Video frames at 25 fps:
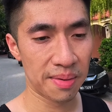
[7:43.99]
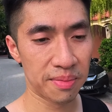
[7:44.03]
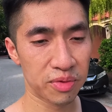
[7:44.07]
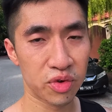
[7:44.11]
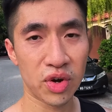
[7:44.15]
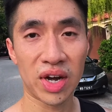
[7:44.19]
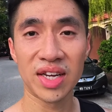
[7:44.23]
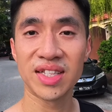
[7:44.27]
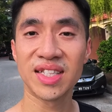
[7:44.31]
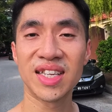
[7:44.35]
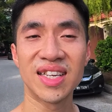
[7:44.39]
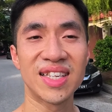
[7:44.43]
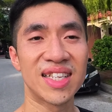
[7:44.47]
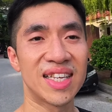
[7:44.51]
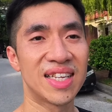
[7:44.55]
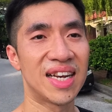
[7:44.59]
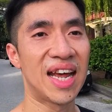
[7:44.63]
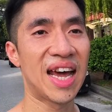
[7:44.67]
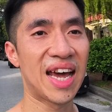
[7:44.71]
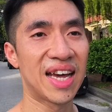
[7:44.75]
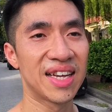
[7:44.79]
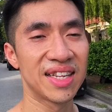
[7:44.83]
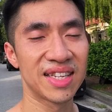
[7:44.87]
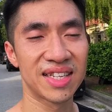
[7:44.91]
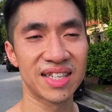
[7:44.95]
granted it
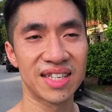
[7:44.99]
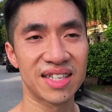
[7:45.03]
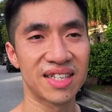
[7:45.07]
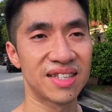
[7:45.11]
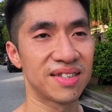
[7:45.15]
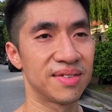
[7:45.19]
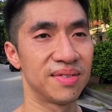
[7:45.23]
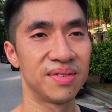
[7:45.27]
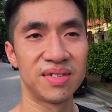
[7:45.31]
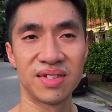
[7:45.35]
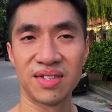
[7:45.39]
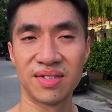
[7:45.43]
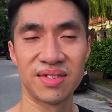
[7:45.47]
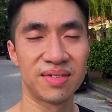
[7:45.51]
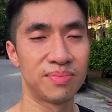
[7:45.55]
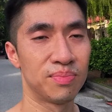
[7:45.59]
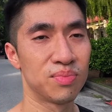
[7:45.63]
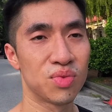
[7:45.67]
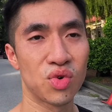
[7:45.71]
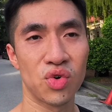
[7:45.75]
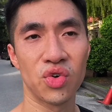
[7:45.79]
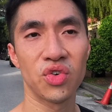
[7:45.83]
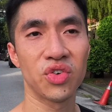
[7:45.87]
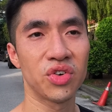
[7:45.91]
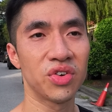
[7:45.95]
has
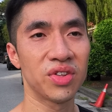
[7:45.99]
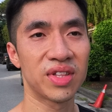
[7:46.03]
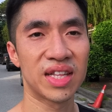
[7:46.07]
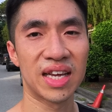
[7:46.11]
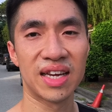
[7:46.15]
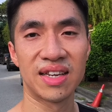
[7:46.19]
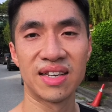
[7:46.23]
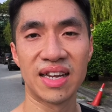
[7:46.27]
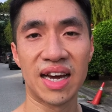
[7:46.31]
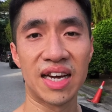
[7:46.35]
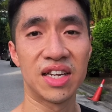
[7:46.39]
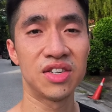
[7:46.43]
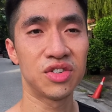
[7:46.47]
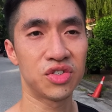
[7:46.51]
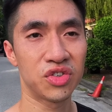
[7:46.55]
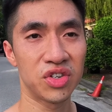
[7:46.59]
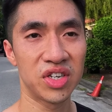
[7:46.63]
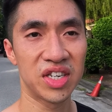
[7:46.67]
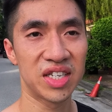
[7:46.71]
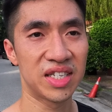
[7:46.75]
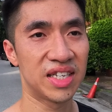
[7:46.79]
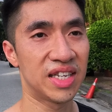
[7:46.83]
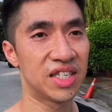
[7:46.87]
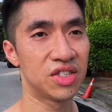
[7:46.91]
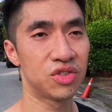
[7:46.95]
more than
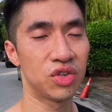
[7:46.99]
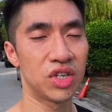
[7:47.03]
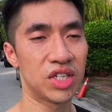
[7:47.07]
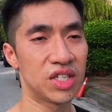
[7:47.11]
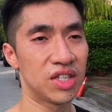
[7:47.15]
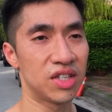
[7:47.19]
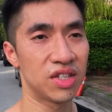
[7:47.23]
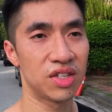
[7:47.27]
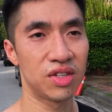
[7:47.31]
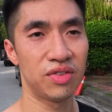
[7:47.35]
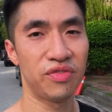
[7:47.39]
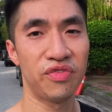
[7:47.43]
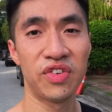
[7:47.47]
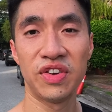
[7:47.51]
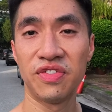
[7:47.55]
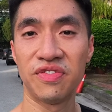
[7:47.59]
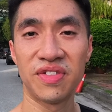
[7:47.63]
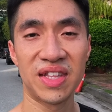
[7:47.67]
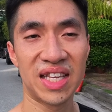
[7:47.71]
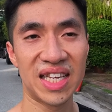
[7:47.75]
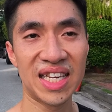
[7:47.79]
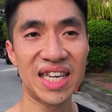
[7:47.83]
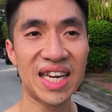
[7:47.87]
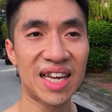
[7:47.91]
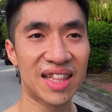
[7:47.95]

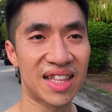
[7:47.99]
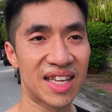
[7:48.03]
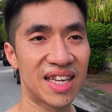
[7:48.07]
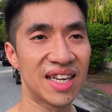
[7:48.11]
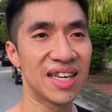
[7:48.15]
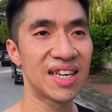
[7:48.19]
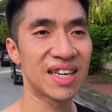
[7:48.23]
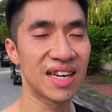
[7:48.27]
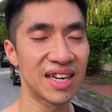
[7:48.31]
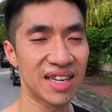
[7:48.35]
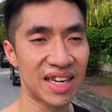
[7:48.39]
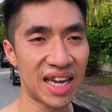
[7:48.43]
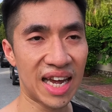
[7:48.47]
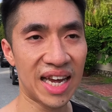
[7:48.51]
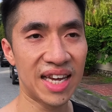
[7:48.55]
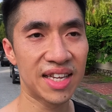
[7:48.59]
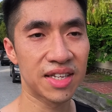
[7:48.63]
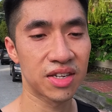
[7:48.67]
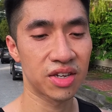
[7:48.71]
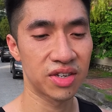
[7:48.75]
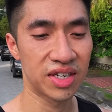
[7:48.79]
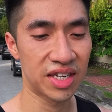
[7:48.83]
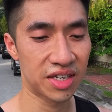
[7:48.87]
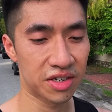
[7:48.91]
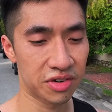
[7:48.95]
150 I think Ks
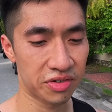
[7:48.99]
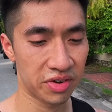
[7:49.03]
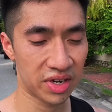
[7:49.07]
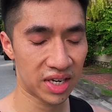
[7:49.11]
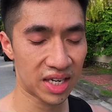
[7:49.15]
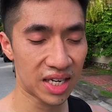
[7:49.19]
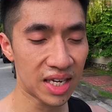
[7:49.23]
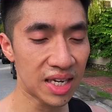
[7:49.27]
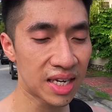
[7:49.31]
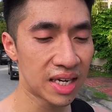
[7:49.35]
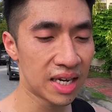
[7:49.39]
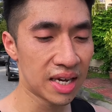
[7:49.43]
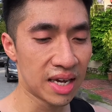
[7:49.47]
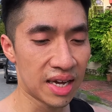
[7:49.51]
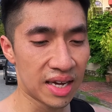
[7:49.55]
on it already.